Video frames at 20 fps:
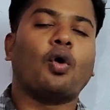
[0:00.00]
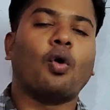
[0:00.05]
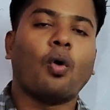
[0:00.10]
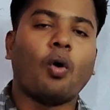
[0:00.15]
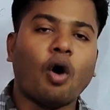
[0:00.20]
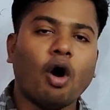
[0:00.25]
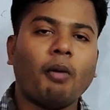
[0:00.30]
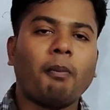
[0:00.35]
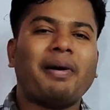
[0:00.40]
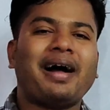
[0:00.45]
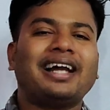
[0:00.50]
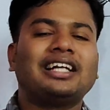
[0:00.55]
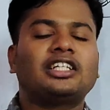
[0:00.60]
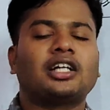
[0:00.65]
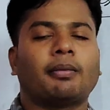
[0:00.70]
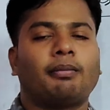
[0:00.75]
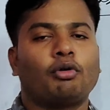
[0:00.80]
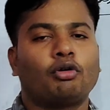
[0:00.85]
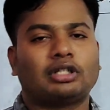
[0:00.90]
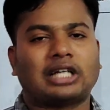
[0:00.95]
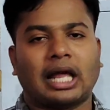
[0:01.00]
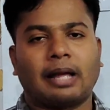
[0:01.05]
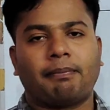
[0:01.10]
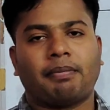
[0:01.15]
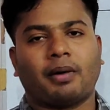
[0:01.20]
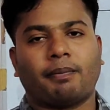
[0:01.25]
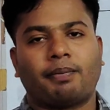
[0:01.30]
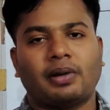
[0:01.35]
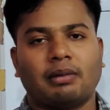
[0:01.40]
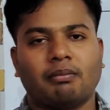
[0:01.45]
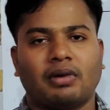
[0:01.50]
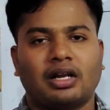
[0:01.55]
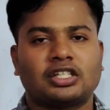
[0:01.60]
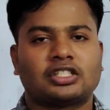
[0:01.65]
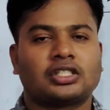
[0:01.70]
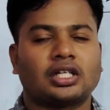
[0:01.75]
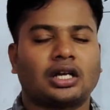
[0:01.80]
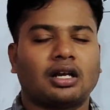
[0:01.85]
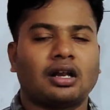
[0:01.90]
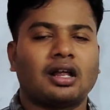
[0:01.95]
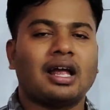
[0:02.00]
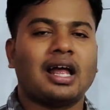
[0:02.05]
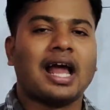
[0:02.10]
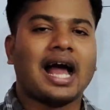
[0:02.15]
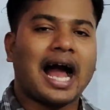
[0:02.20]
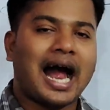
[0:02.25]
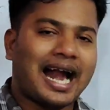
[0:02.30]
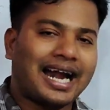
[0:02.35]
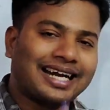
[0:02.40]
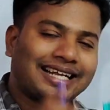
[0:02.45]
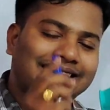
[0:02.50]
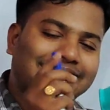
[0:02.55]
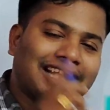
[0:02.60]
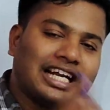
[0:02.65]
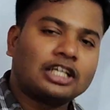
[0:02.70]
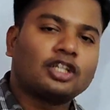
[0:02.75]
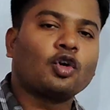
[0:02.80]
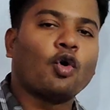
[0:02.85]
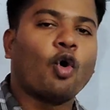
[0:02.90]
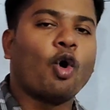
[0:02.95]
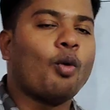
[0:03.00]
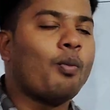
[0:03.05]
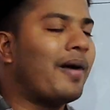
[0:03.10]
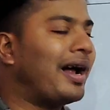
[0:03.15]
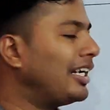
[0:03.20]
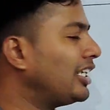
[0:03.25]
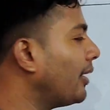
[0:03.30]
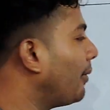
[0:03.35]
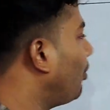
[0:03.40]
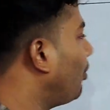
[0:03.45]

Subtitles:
the O by W type of emulsion, and that O by